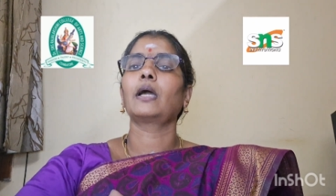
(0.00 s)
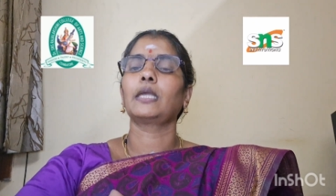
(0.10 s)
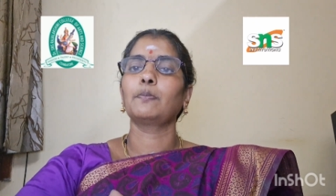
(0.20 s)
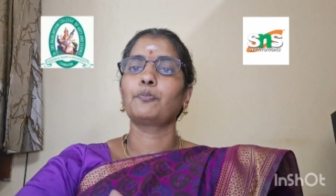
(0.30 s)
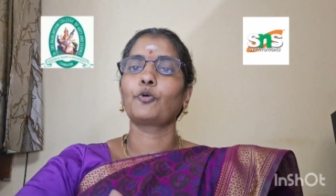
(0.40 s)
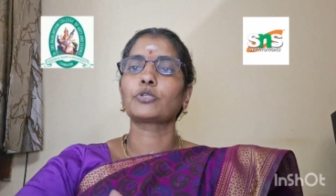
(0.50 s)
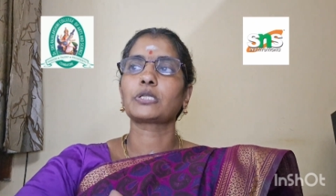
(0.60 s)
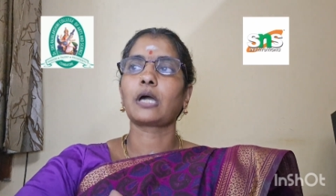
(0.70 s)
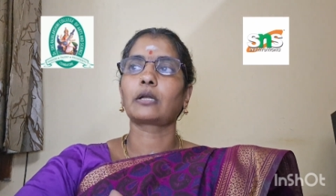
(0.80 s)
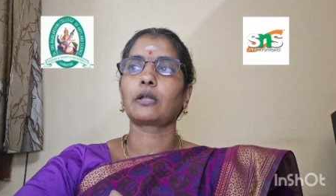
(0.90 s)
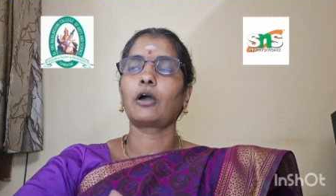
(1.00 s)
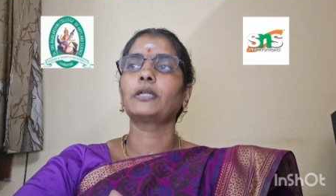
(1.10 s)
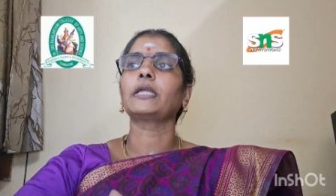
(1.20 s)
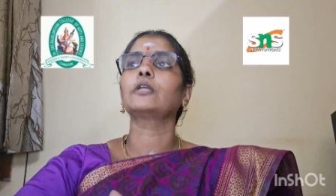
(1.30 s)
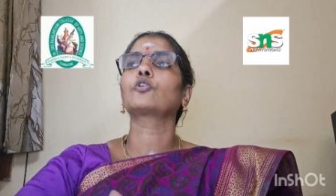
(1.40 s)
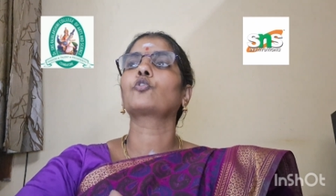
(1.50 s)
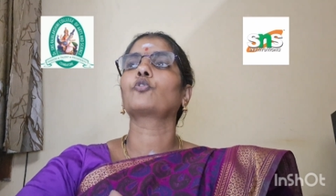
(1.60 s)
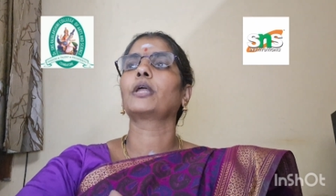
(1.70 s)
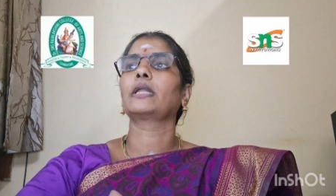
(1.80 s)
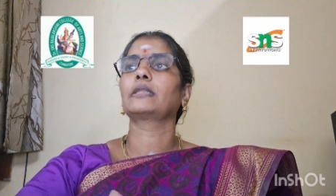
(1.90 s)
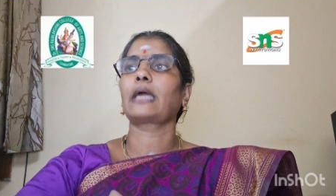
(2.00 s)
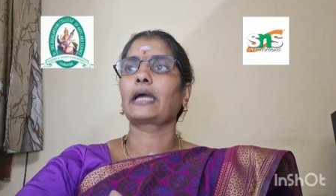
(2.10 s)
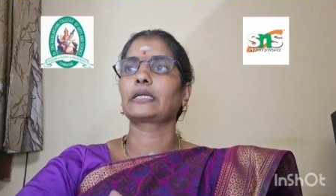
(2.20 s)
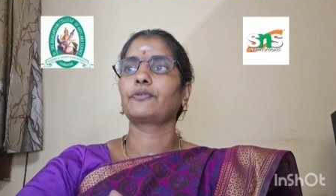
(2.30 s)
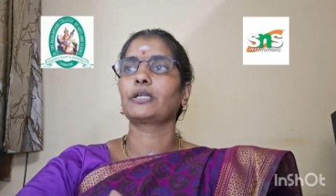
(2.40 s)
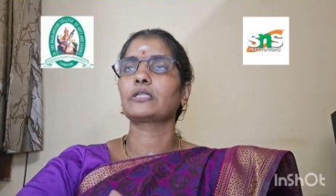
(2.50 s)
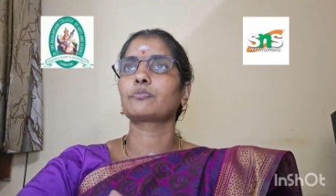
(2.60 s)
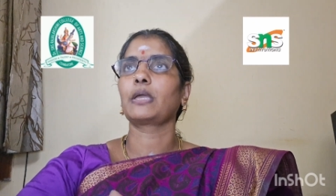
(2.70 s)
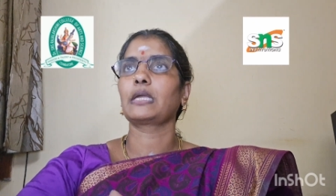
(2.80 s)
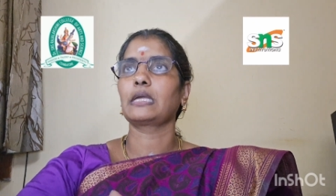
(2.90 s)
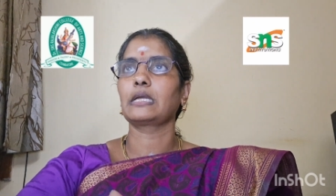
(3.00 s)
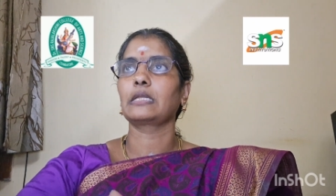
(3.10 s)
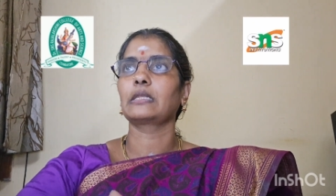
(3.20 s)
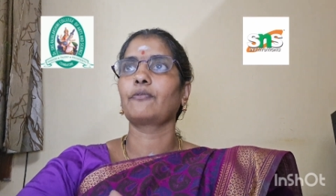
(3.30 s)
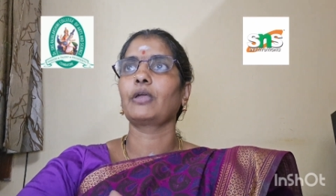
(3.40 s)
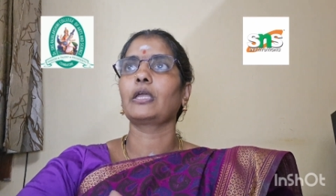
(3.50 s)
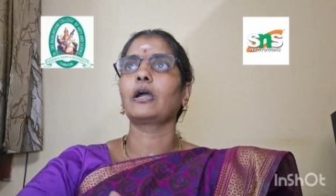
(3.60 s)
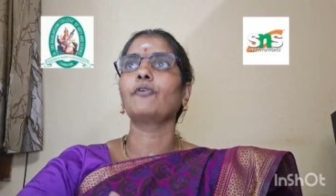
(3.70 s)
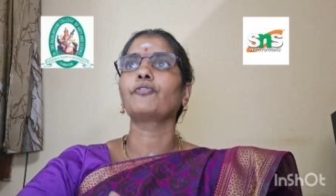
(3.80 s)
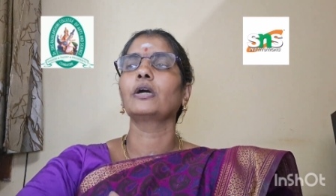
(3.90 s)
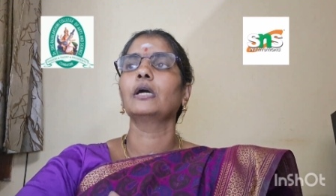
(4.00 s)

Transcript: imports are not included in the activities making in the way of